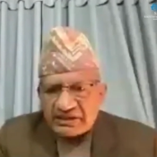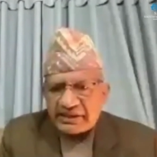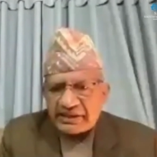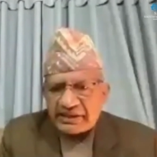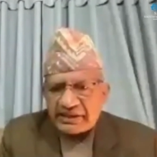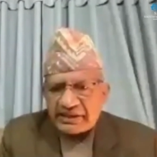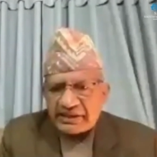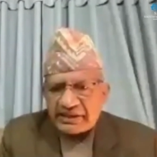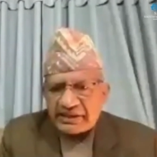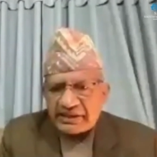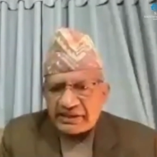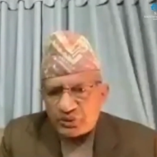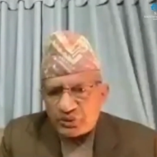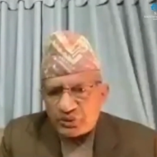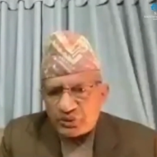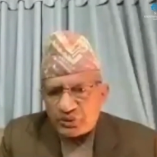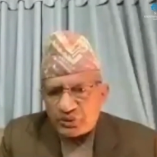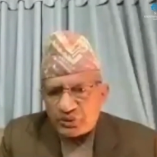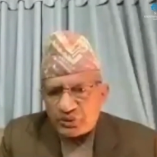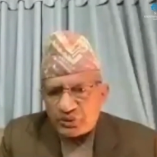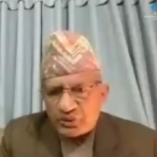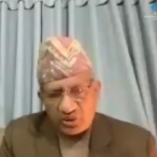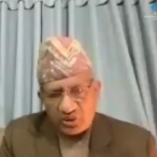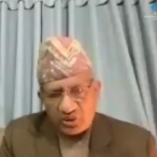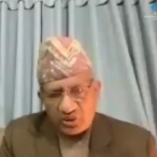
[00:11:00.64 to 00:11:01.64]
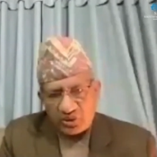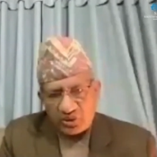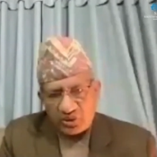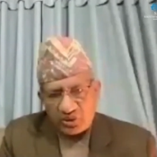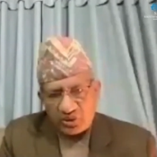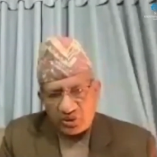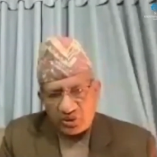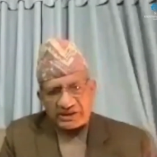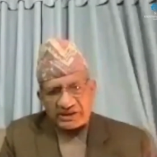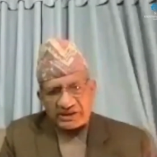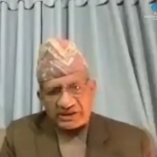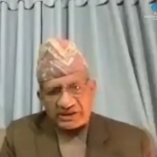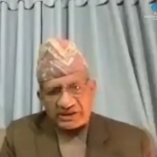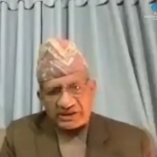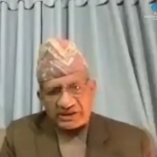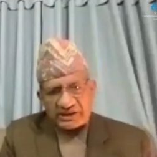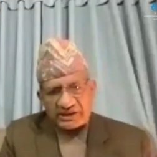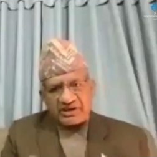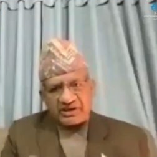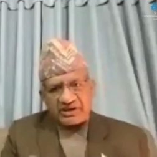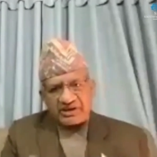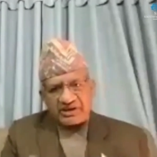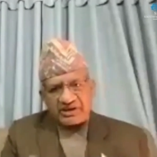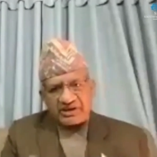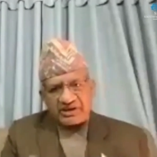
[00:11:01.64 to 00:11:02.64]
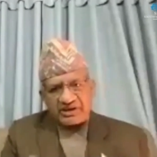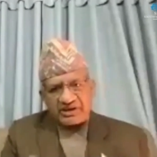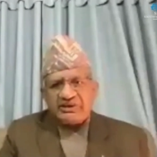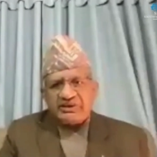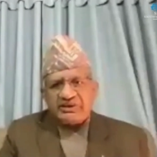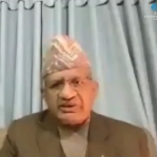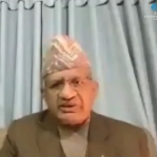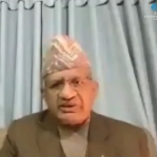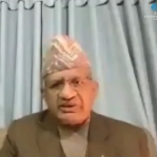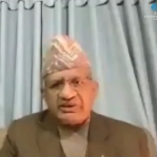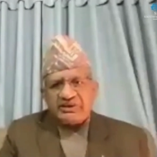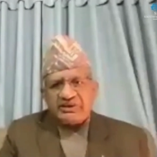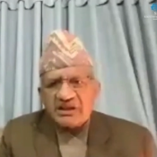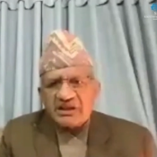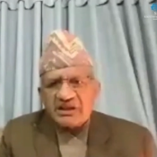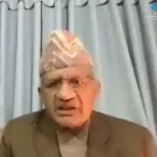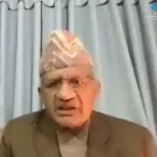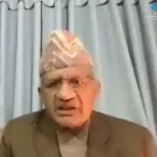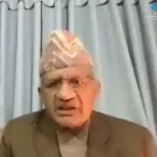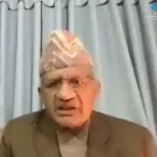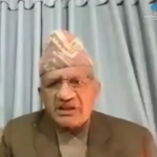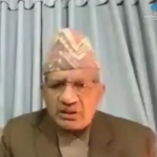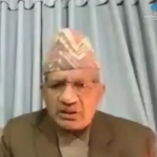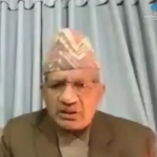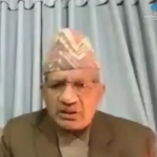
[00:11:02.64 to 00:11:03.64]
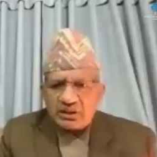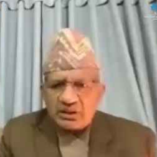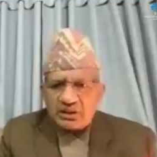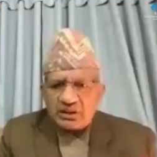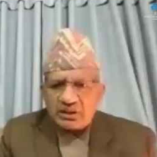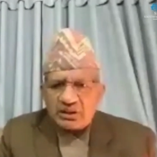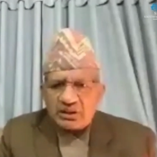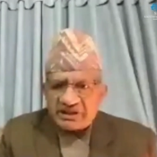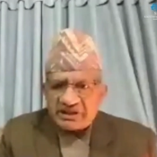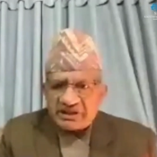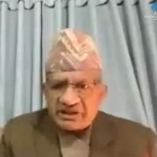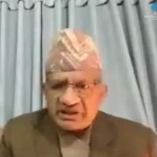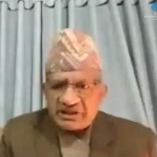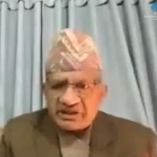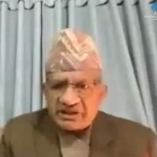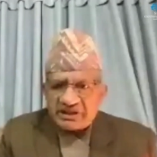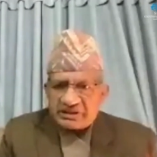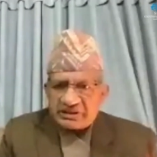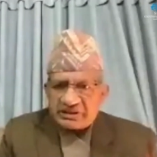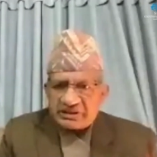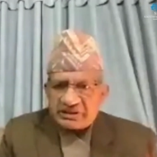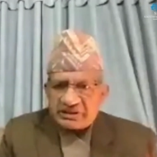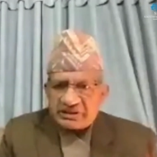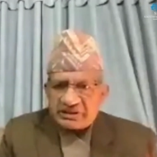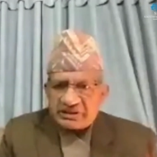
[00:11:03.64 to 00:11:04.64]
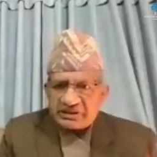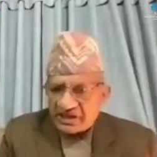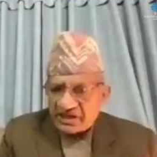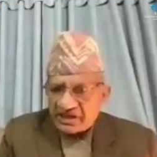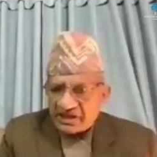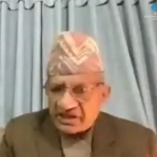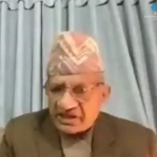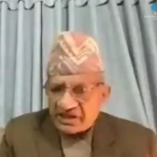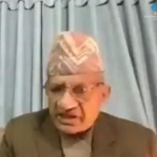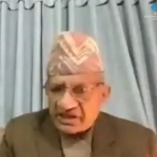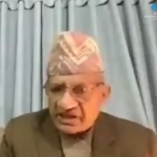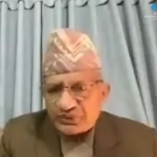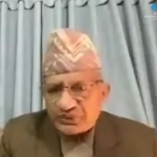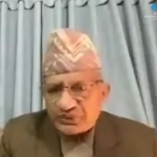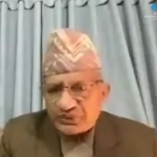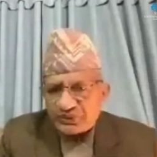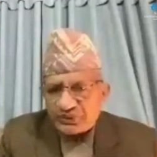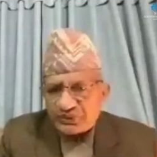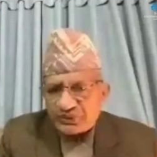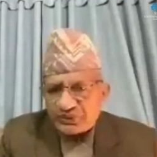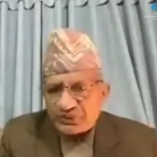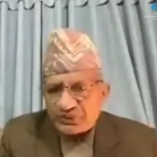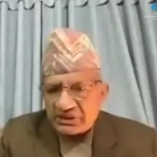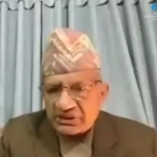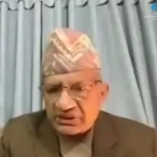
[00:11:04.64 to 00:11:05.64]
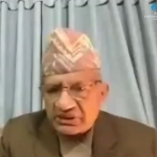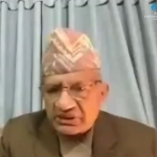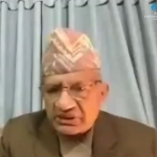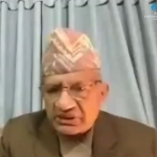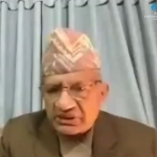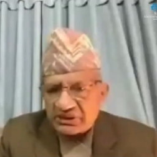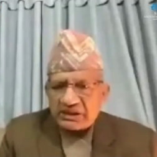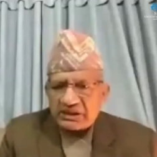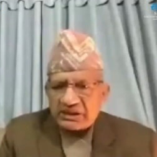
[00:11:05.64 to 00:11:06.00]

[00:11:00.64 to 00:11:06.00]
the MOU and protocol in that regard, and we hope that very soon